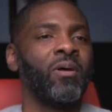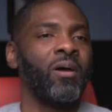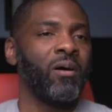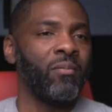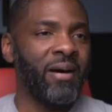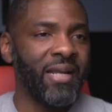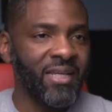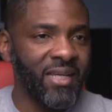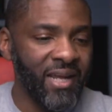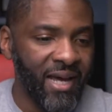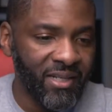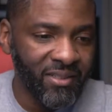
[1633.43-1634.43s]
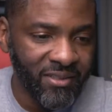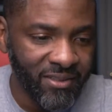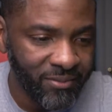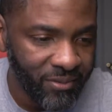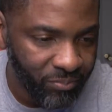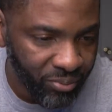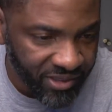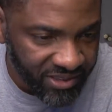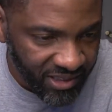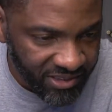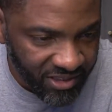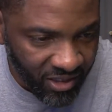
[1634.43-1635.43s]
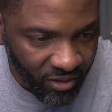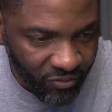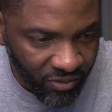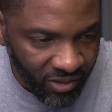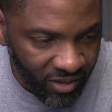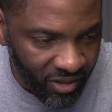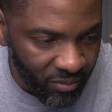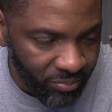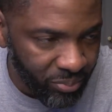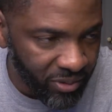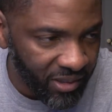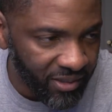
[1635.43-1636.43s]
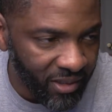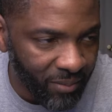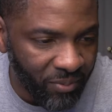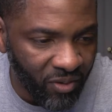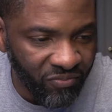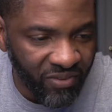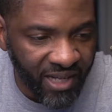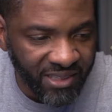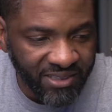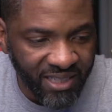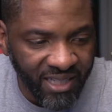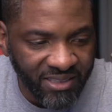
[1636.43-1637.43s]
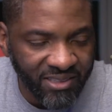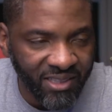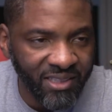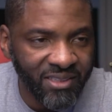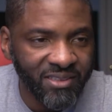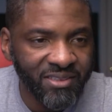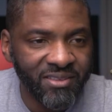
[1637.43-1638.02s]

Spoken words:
I'm about to get out of here. Appreciate y'all for pulling up on Valentine's Day.